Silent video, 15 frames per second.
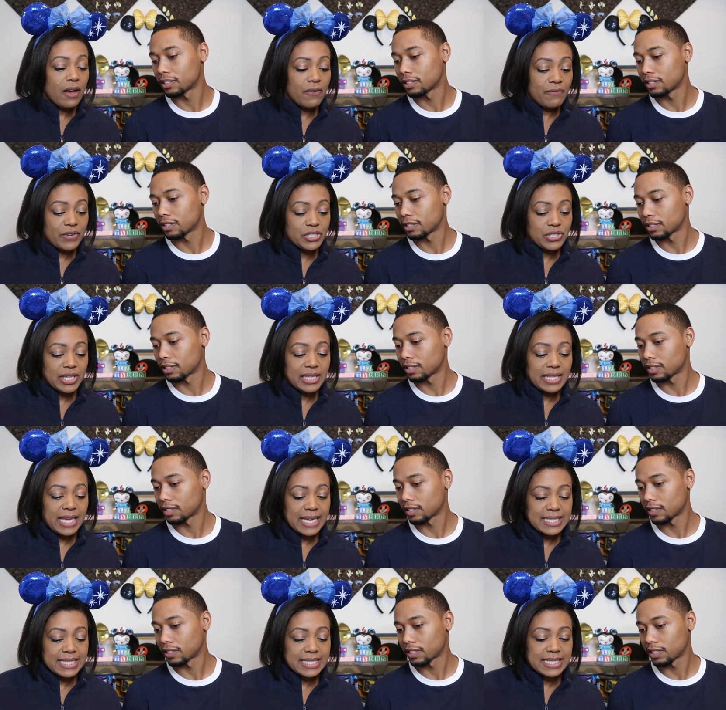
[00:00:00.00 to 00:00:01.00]
Speaker 1: officially
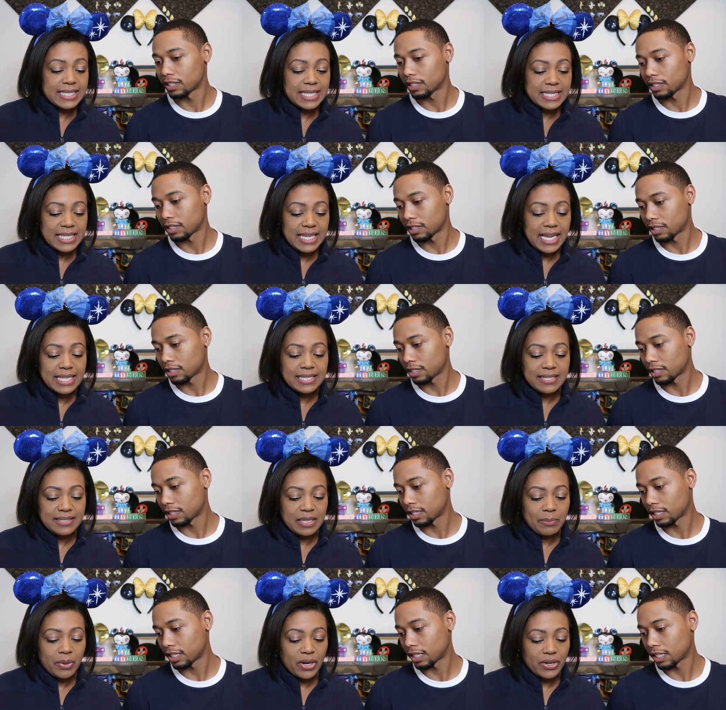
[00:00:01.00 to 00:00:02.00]
licensed Disney and
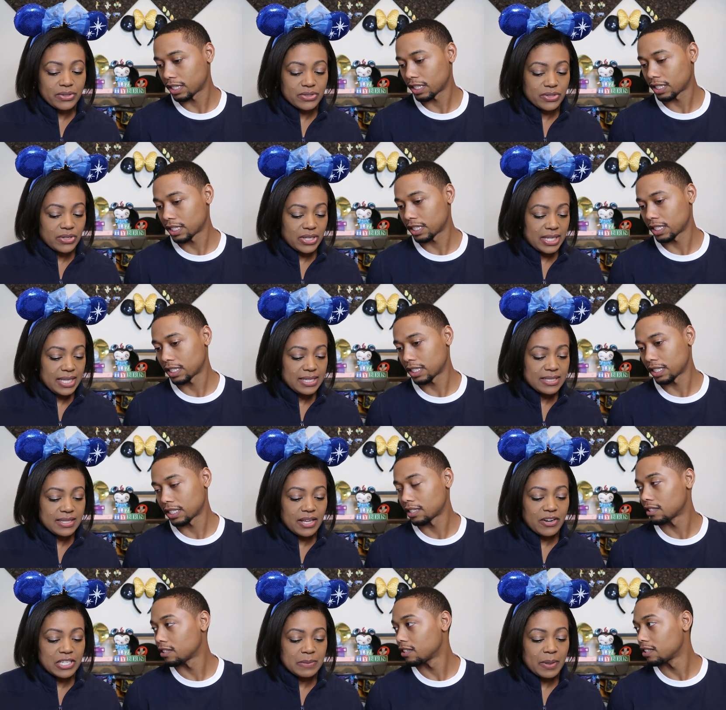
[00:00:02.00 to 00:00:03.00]
Disney Parks goodies
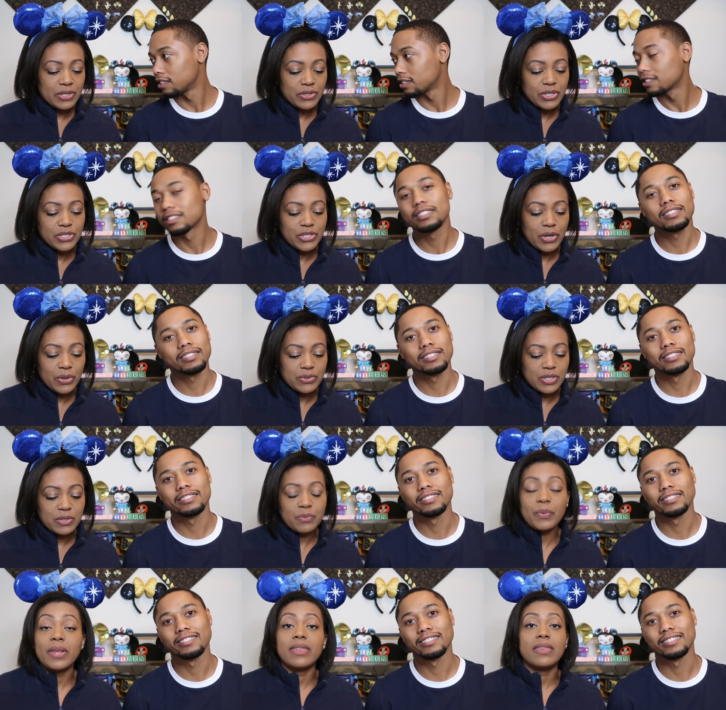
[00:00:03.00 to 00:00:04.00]
that are specially
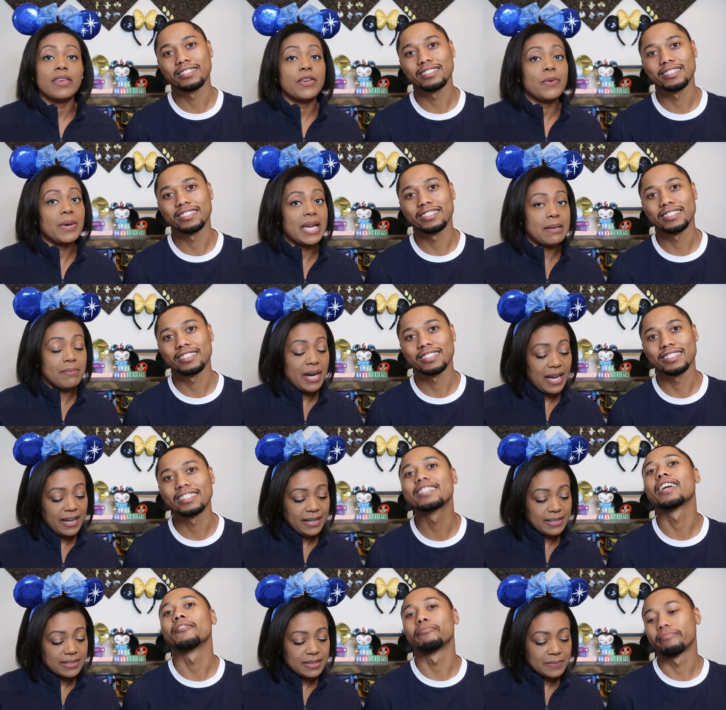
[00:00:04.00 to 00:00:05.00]
chosen with you in
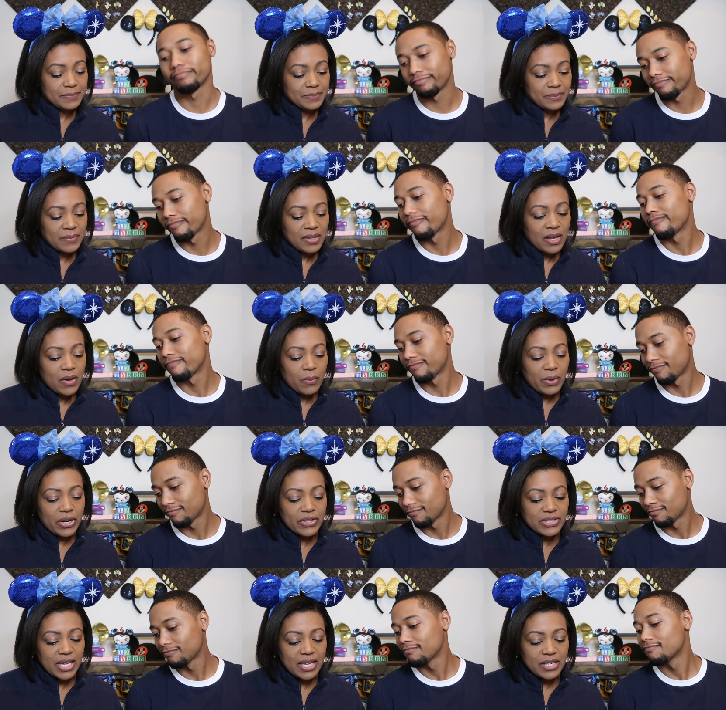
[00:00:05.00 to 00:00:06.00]
mind. We're
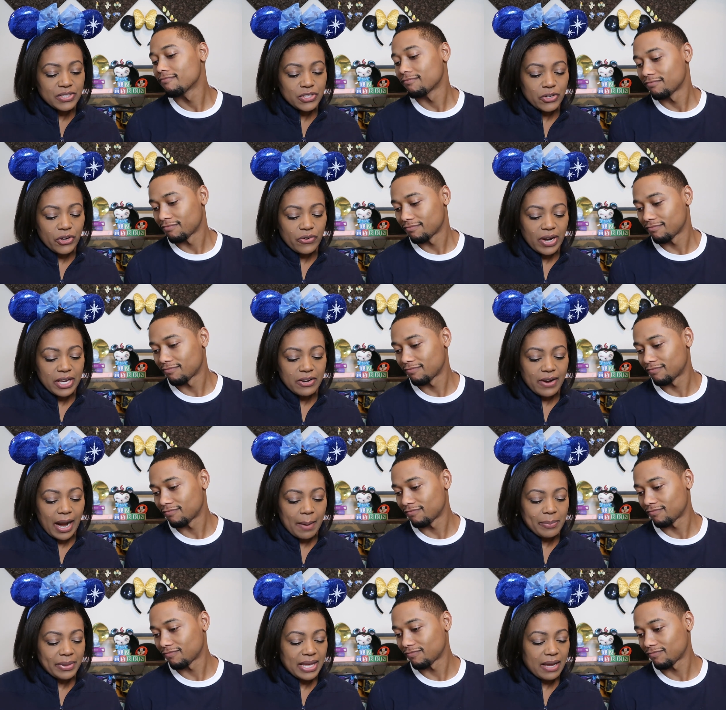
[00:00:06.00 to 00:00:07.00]
excited to create your
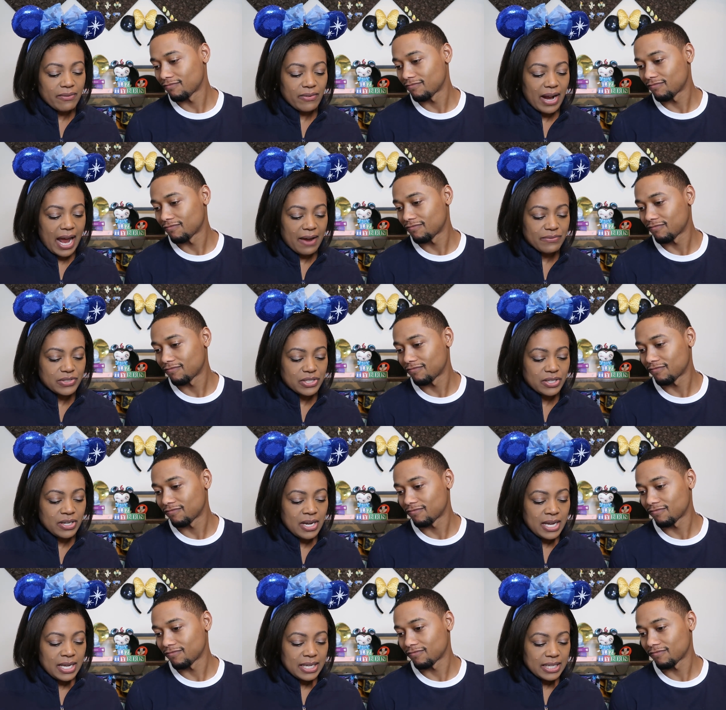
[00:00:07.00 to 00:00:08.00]
happily ever
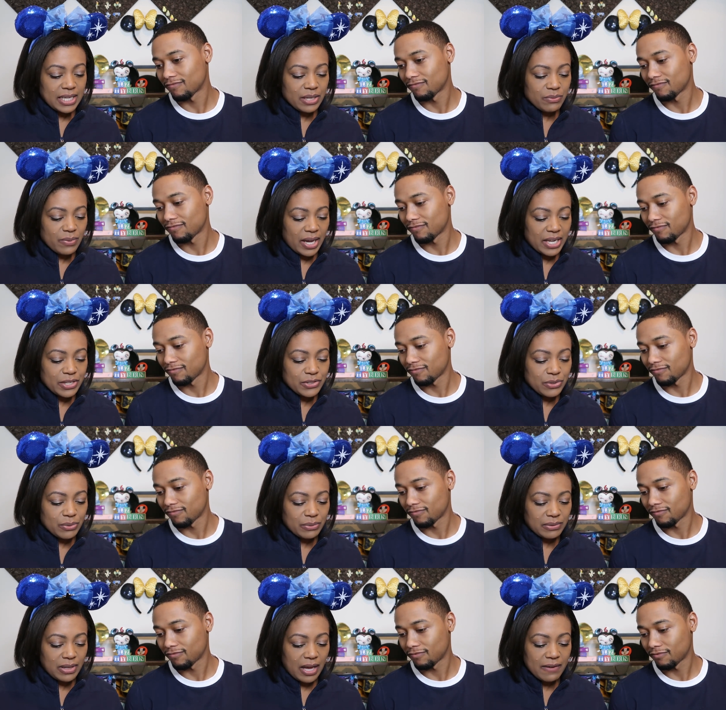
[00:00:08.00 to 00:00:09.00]
after. Get ready
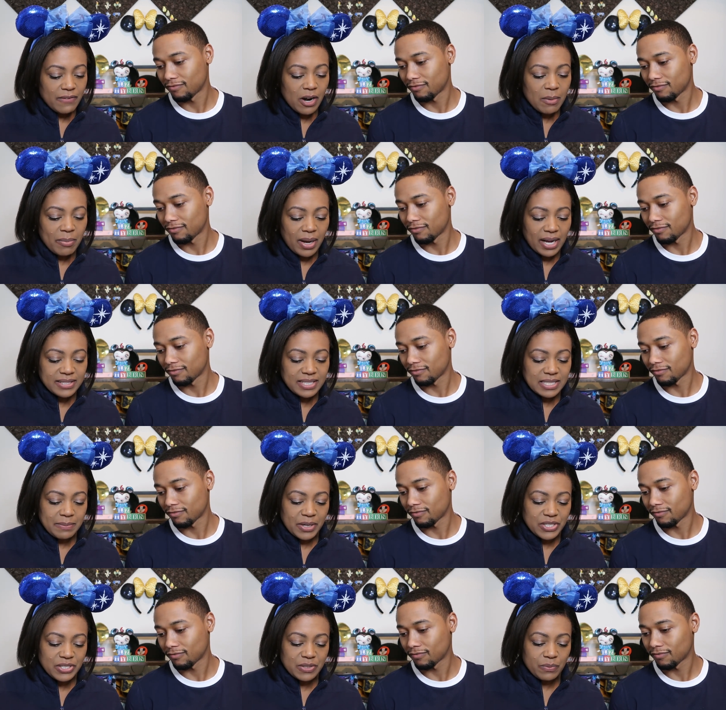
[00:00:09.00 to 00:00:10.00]
to love our box as
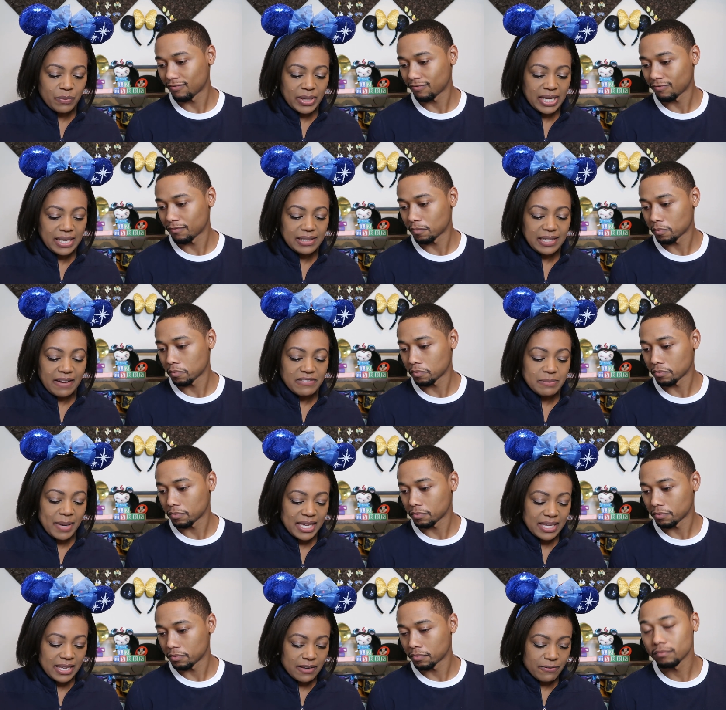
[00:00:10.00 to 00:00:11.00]
much as we loved
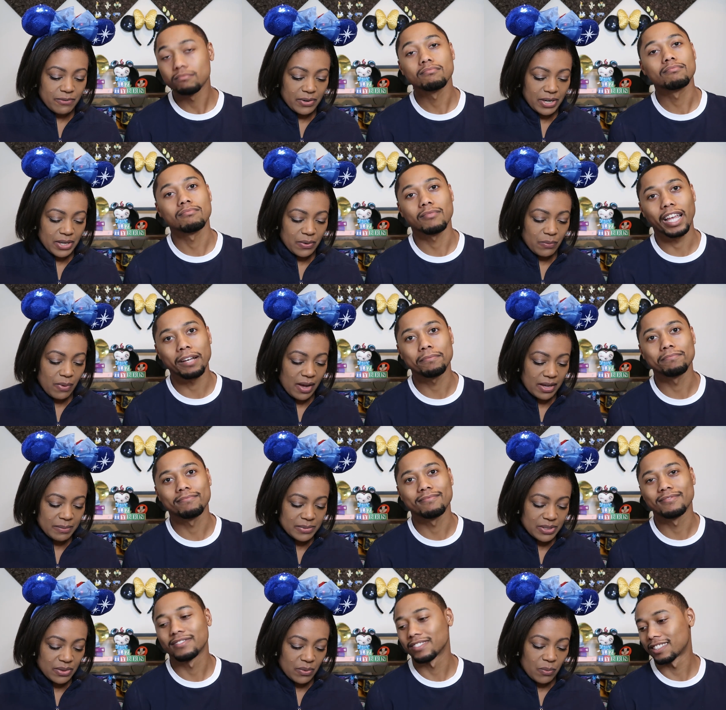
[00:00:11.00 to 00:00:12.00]
making it for you.
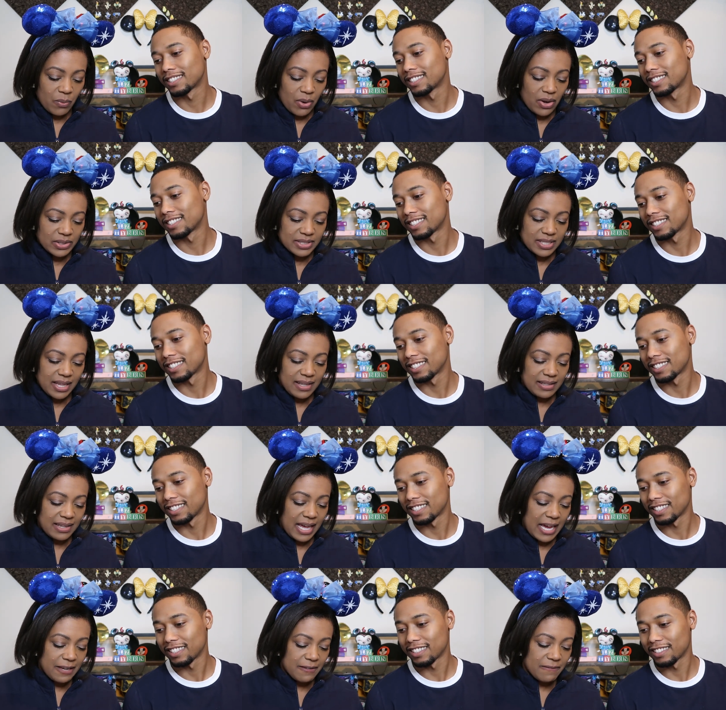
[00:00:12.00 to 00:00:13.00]
Welcome to the Walt
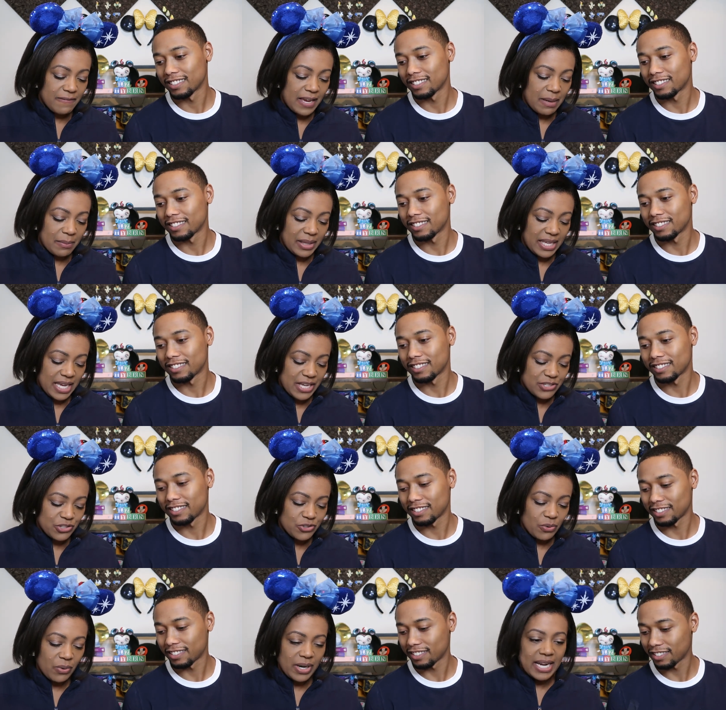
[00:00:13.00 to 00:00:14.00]
Life family.
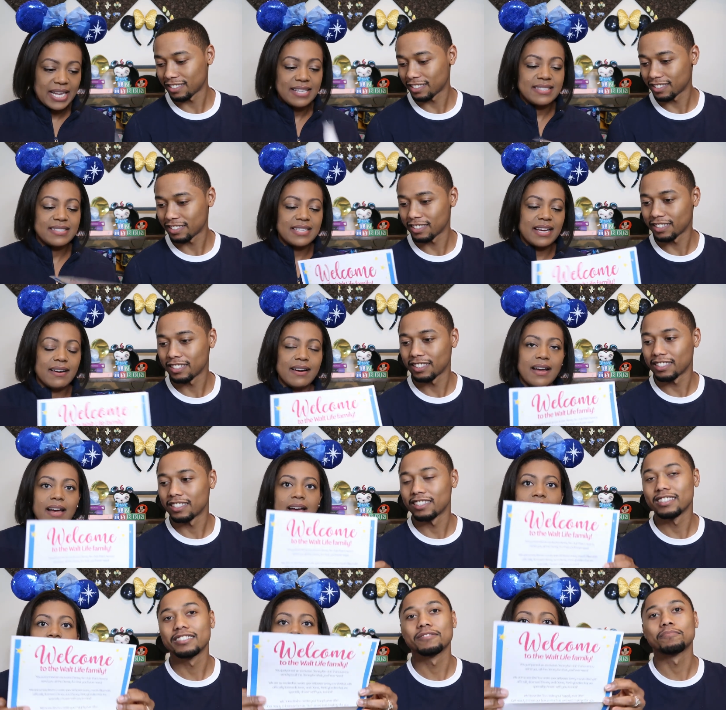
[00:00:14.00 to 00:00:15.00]
Enjoy, Sarah.